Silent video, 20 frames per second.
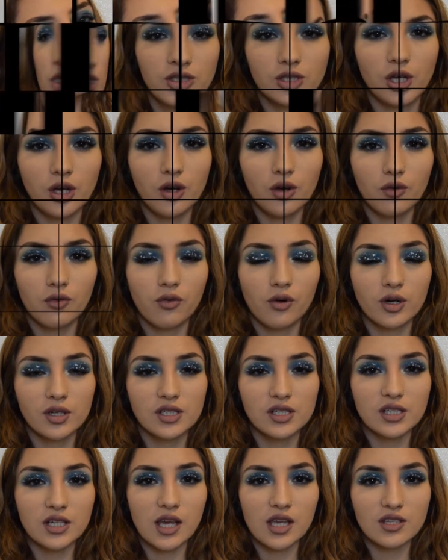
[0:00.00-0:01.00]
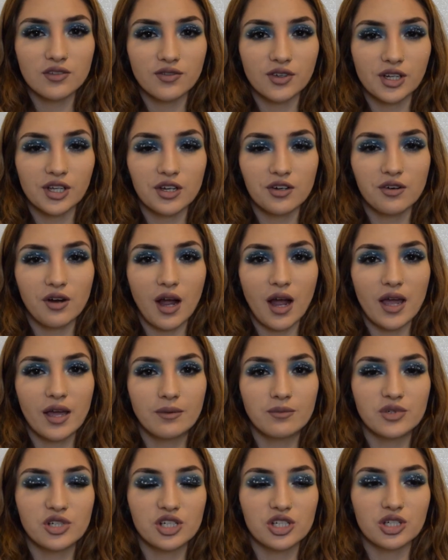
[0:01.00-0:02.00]
So for today's video, I
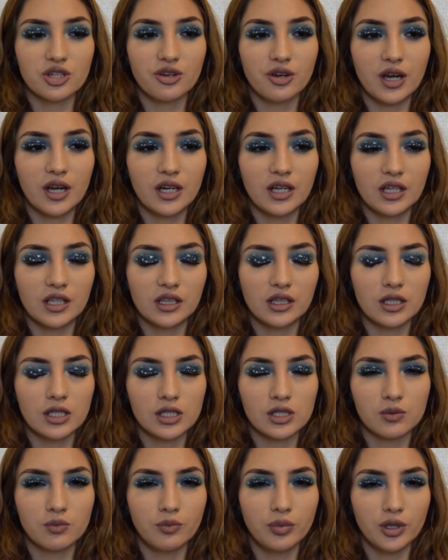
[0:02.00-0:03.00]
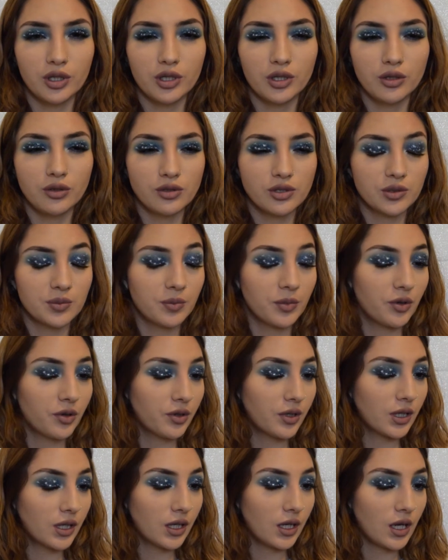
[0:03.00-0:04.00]
am just creating this blue
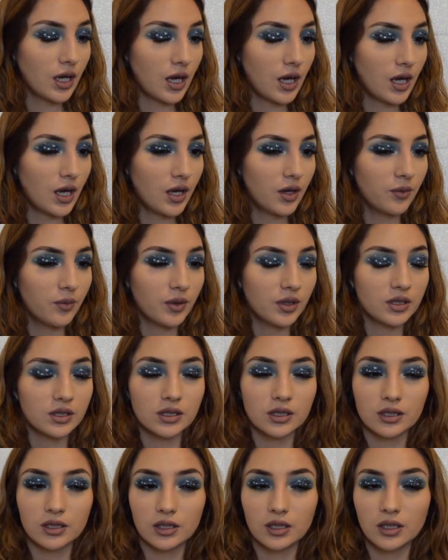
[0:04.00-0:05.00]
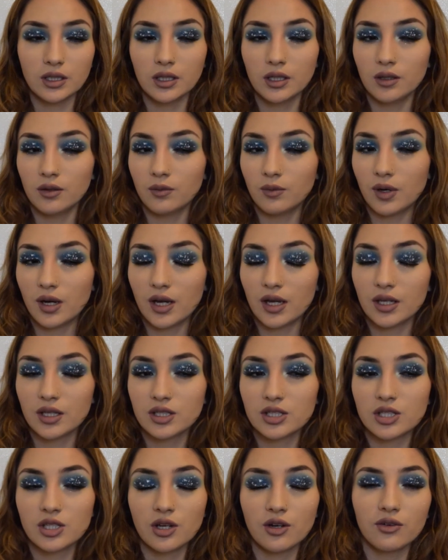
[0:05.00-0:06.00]
smoky eye with the white
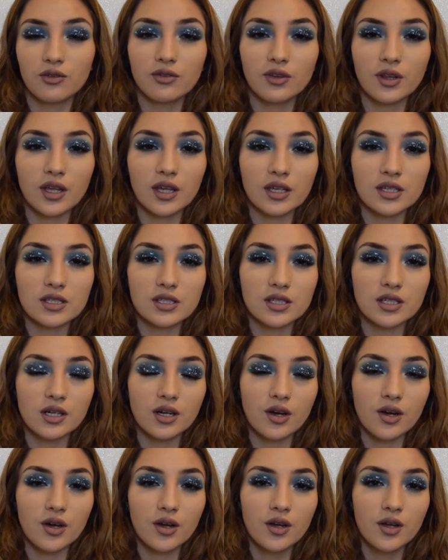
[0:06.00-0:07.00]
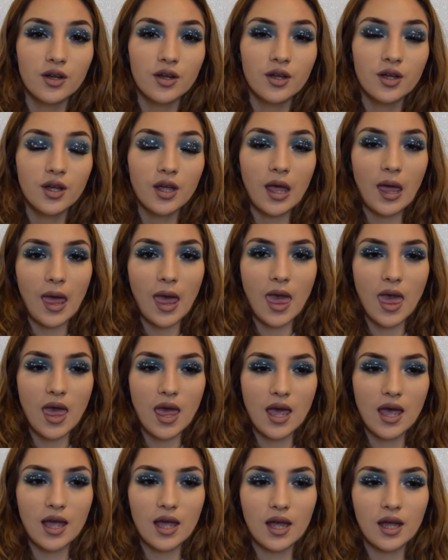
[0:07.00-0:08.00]
snowflakes and all.
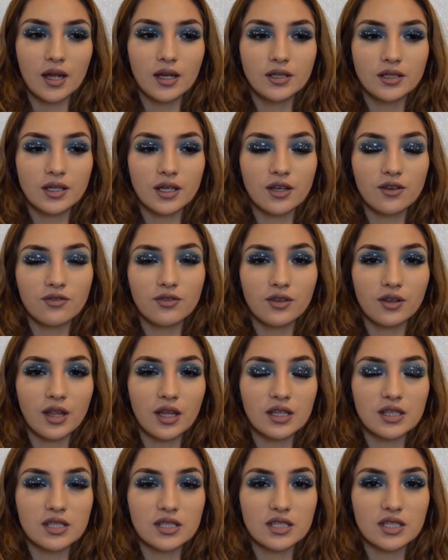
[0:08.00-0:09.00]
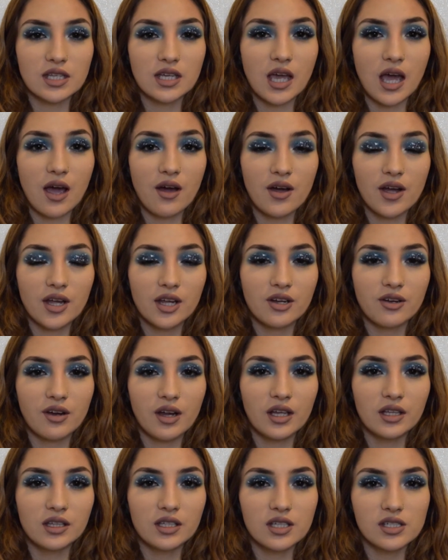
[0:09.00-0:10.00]
And if you like to see how I
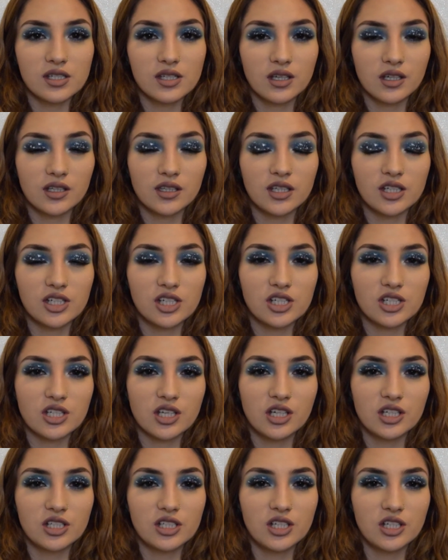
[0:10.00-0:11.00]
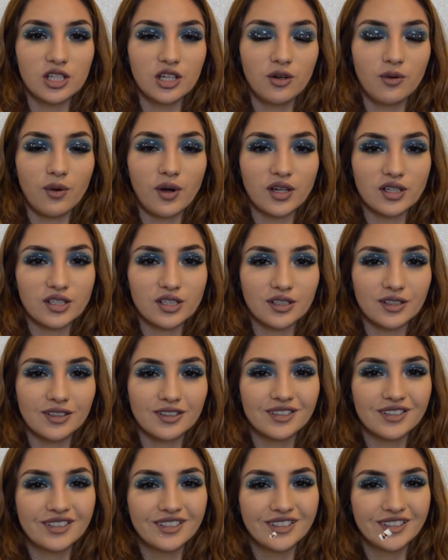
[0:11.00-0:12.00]
create this look, then just continue
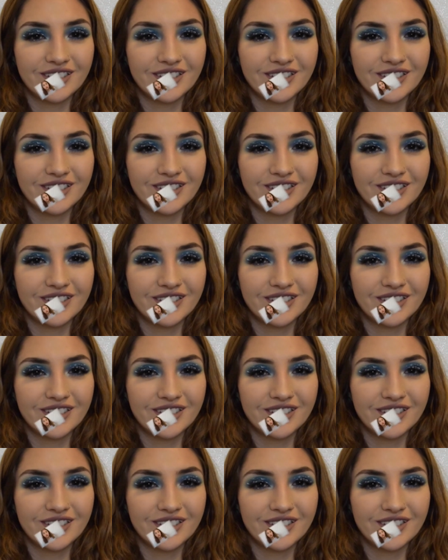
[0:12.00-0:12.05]
watching.